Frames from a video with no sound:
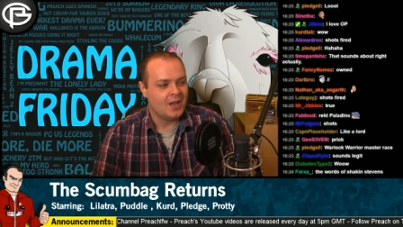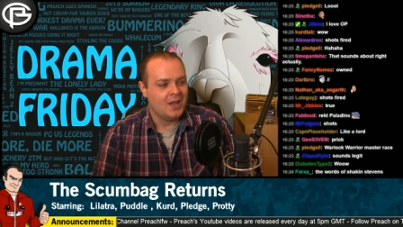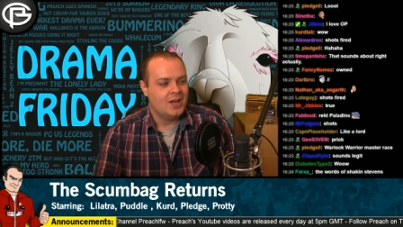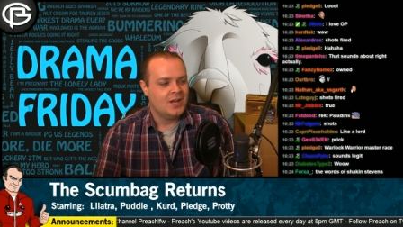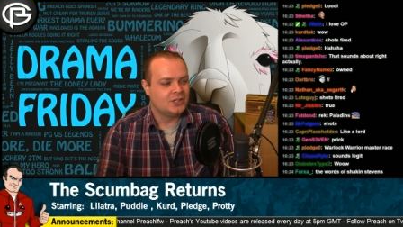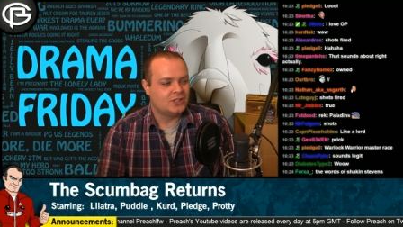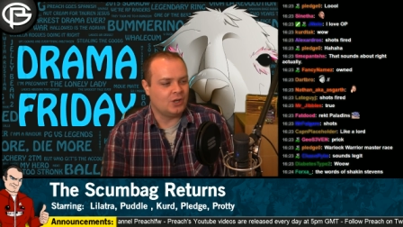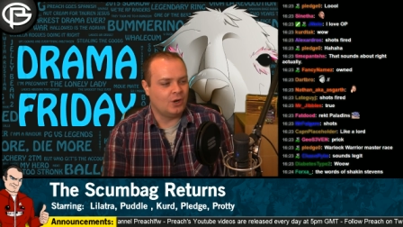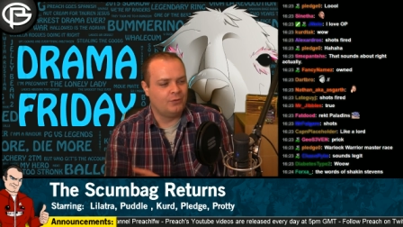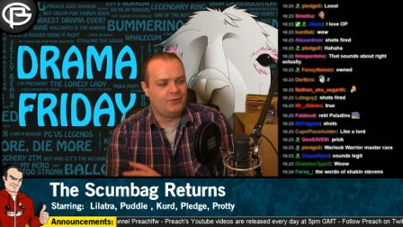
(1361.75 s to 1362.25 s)

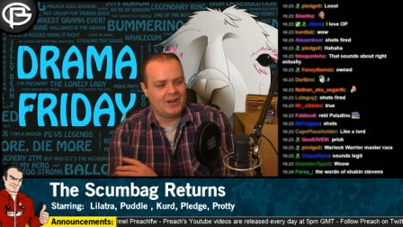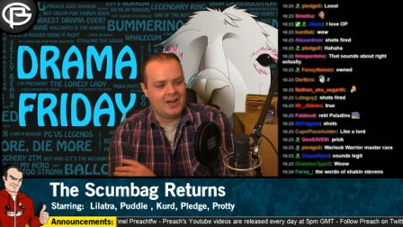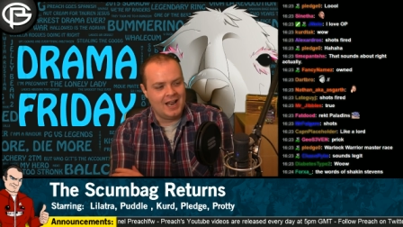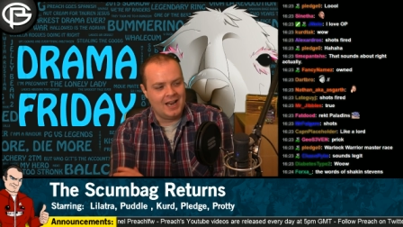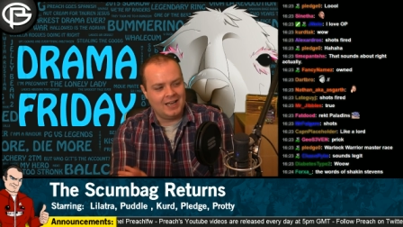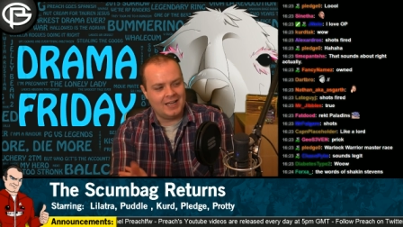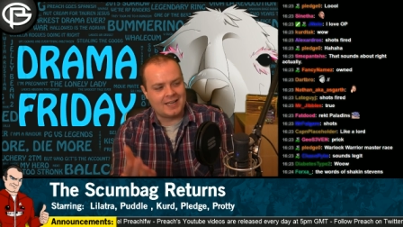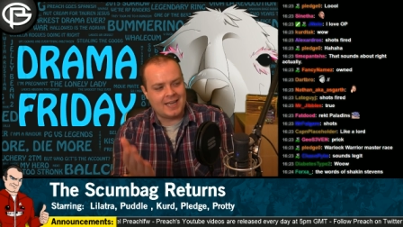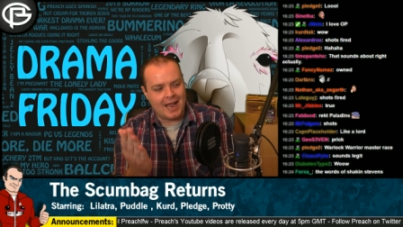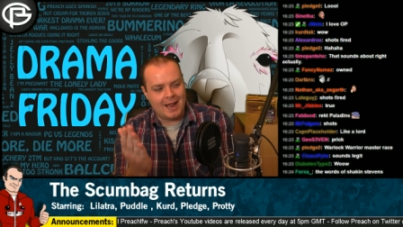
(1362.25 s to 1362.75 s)
So
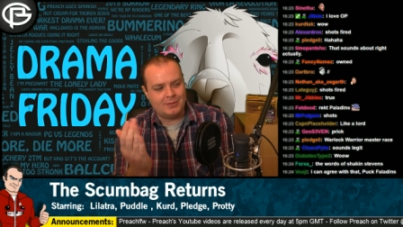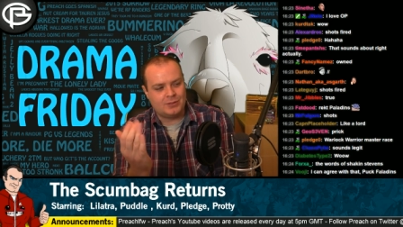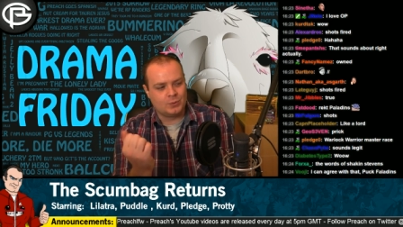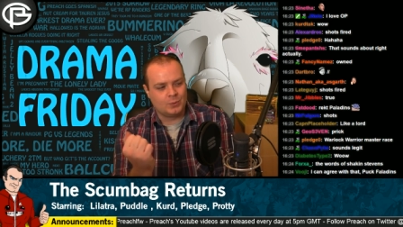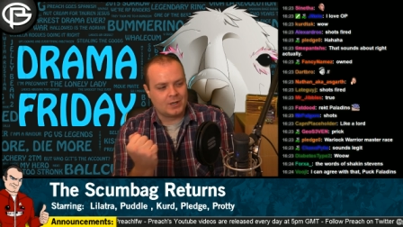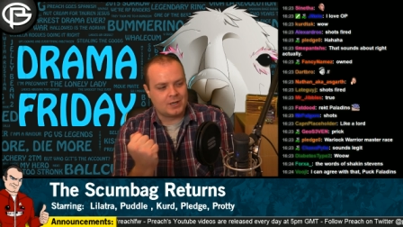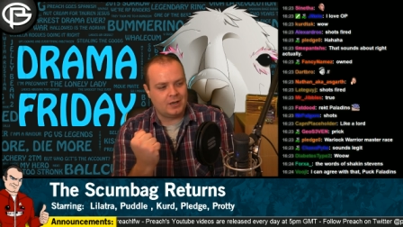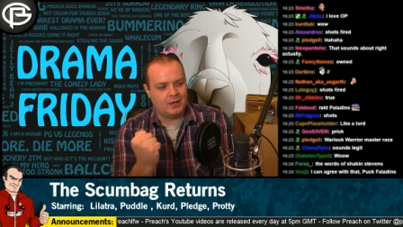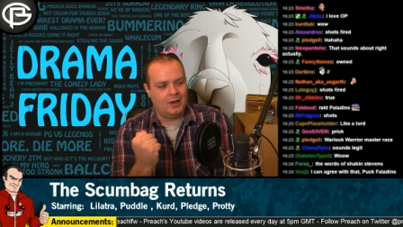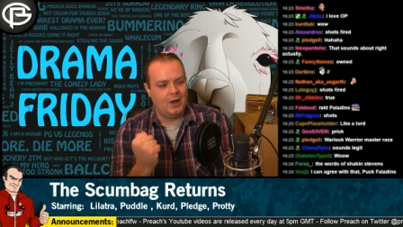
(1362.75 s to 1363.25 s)
Vanilla came to a
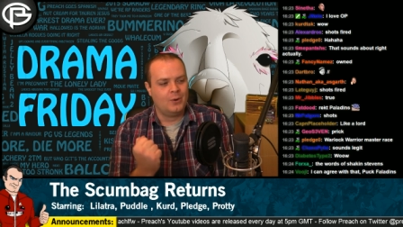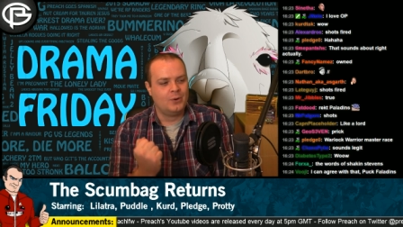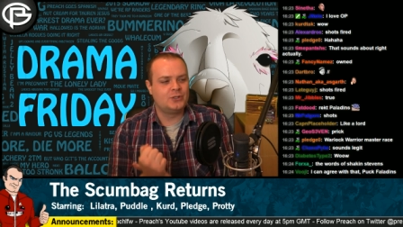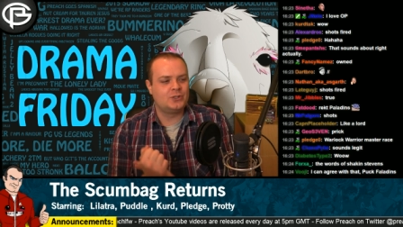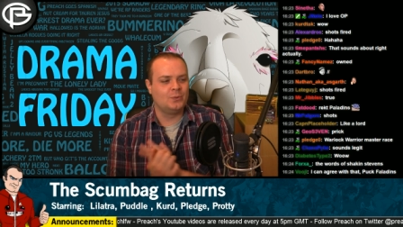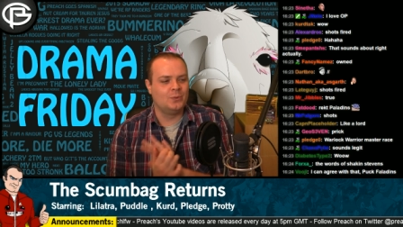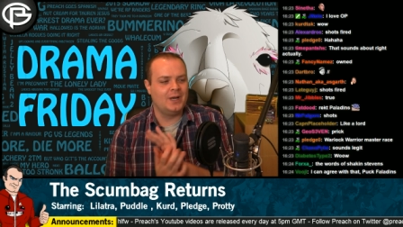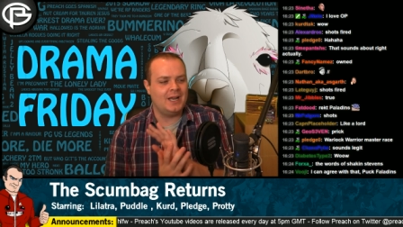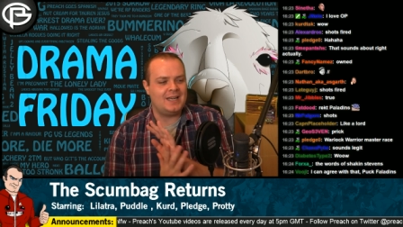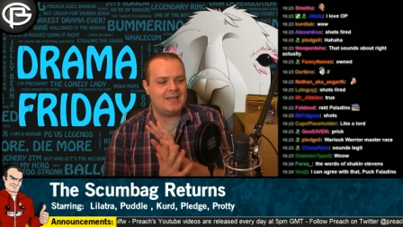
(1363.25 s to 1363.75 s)
close.
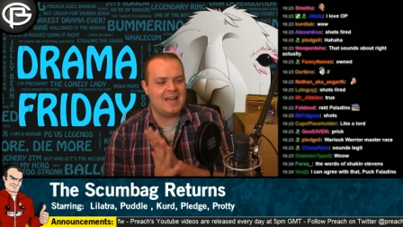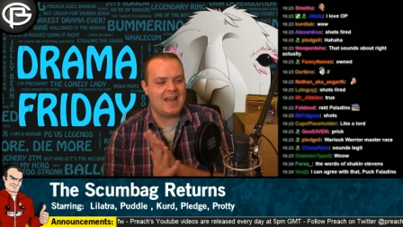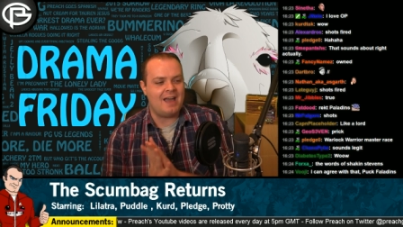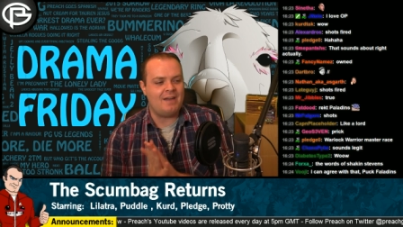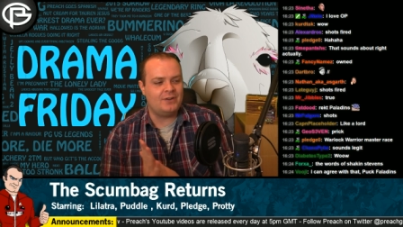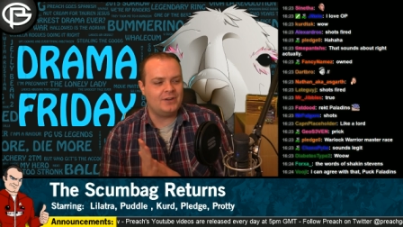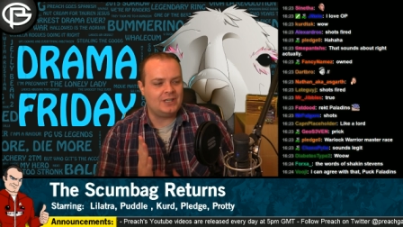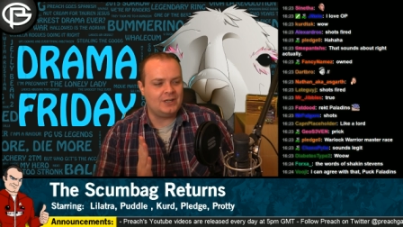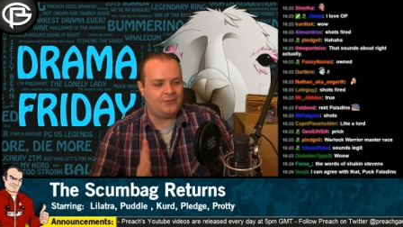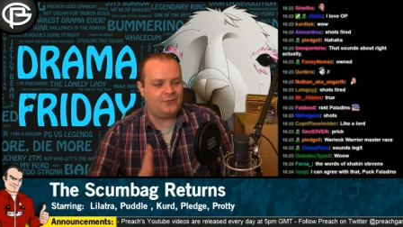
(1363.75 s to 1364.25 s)
We had
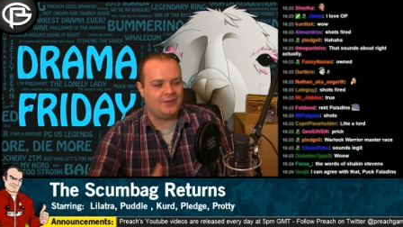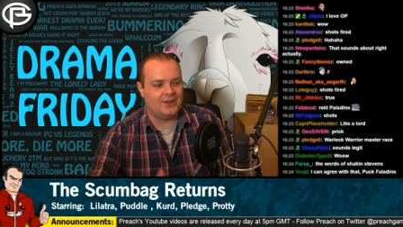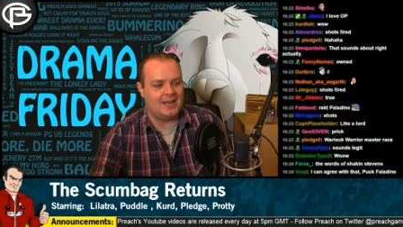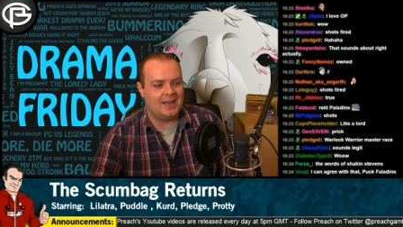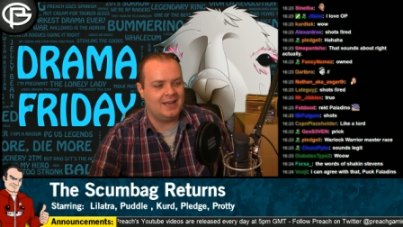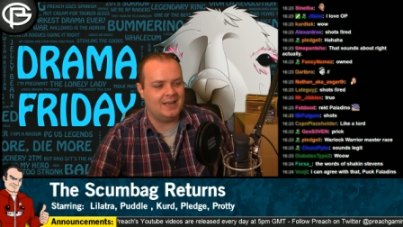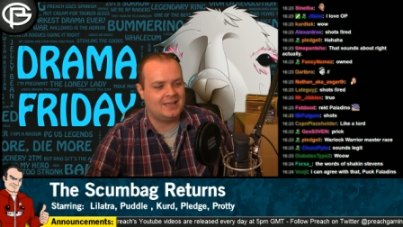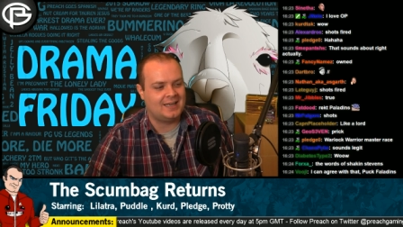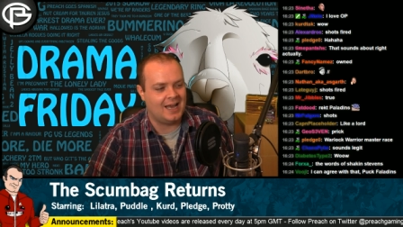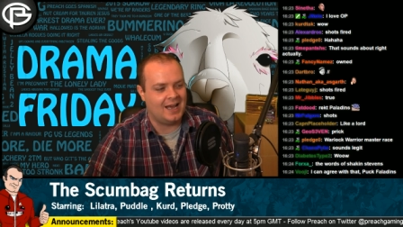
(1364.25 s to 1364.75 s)
never
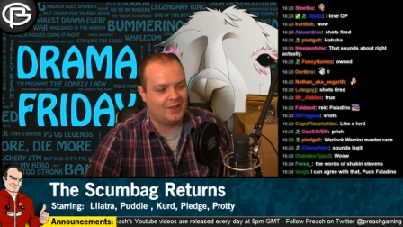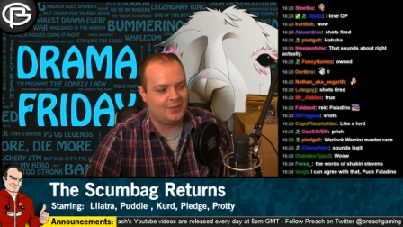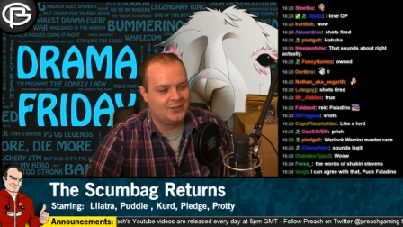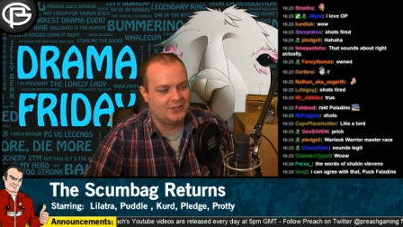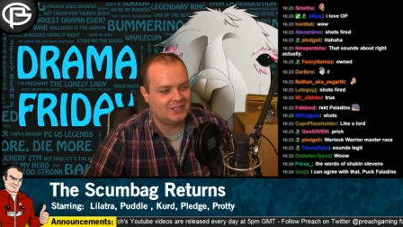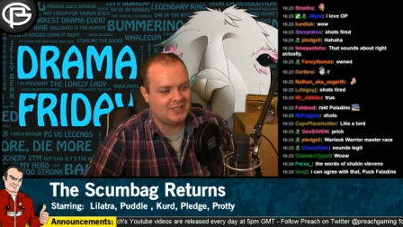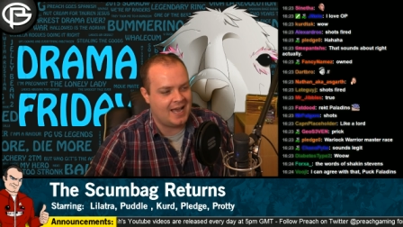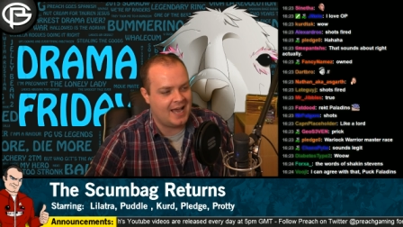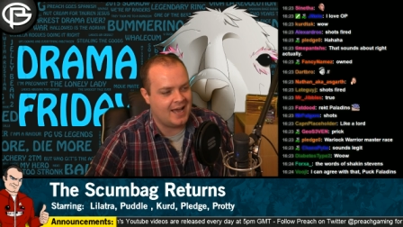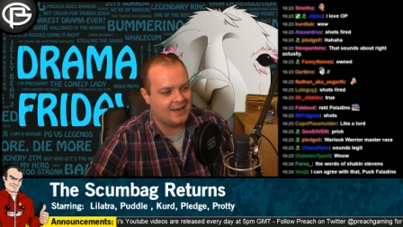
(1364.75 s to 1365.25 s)
defeated
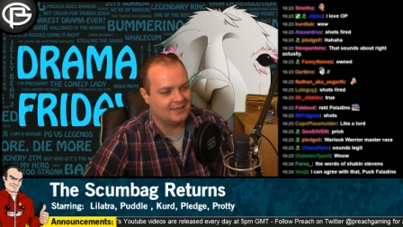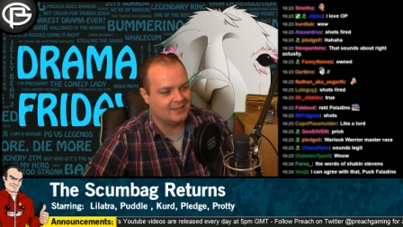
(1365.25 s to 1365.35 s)
Kel'Thuzad.